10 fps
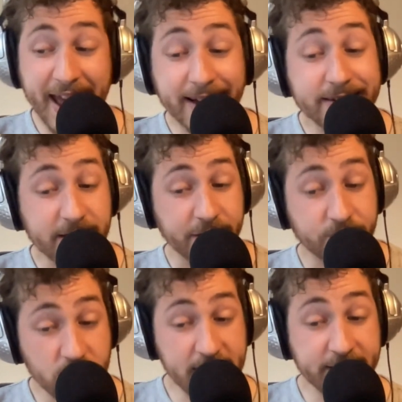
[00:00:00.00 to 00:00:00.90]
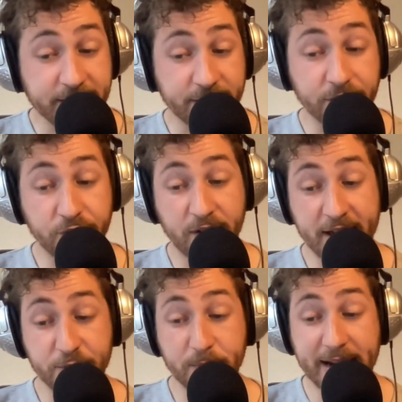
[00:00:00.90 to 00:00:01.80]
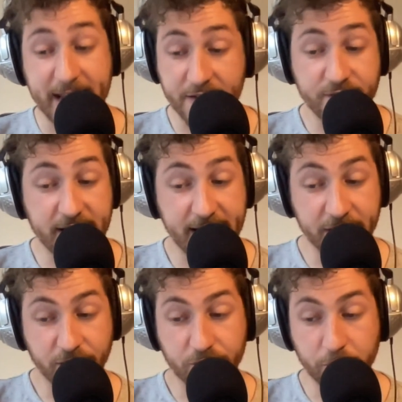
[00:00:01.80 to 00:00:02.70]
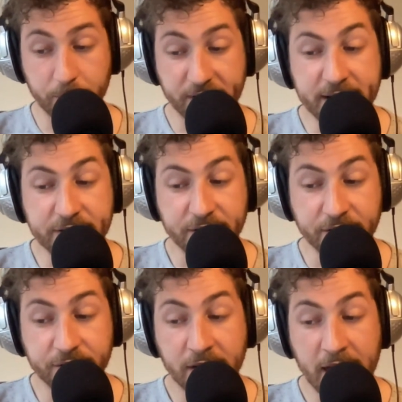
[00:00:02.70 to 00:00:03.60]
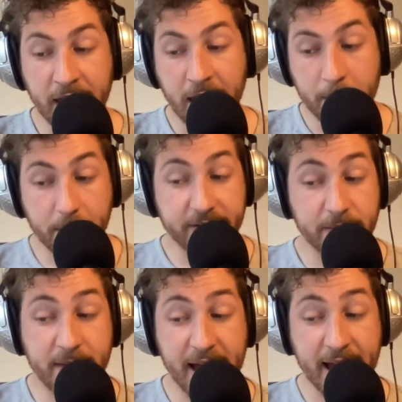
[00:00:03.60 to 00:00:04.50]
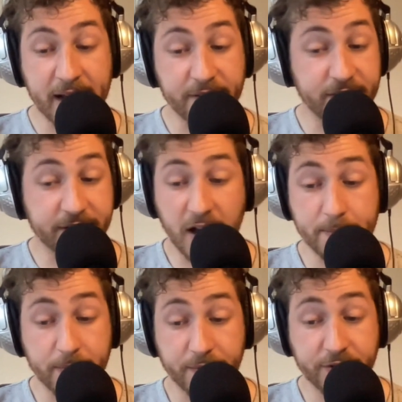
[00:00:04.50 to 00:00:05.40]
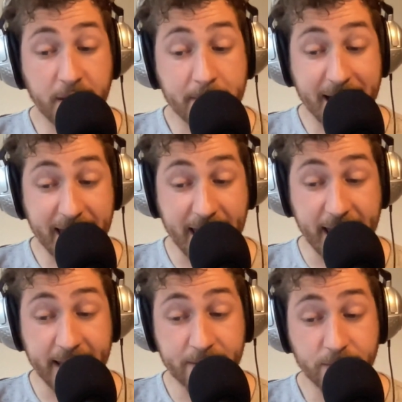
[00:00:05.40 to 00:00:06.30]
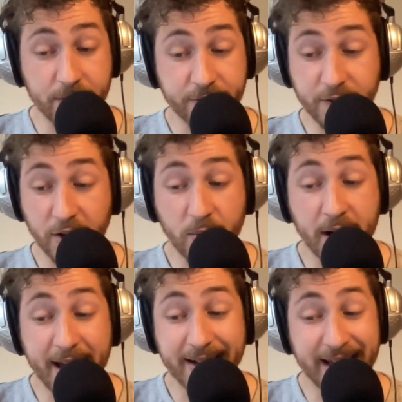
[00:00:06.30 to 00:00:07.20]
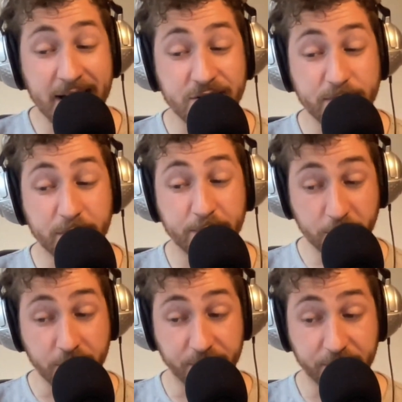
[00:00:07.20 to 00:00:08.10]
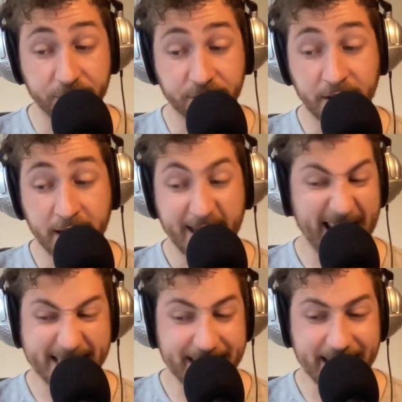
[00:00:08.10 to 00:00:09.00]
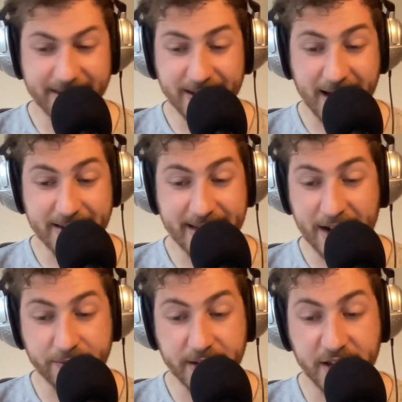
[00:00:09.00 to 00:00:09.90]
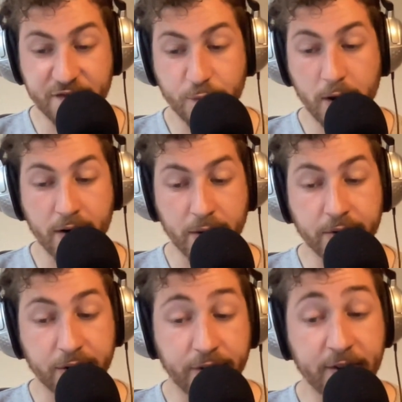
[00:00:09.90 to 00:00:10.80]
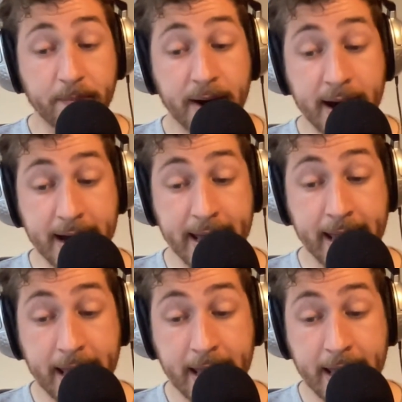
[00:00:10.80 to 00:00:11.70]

excellent reasons for his belief in Inglethorpe's innocence, but a man of the type of Summerhay would require tangible proofs, and these I doubted if Poirot could supply.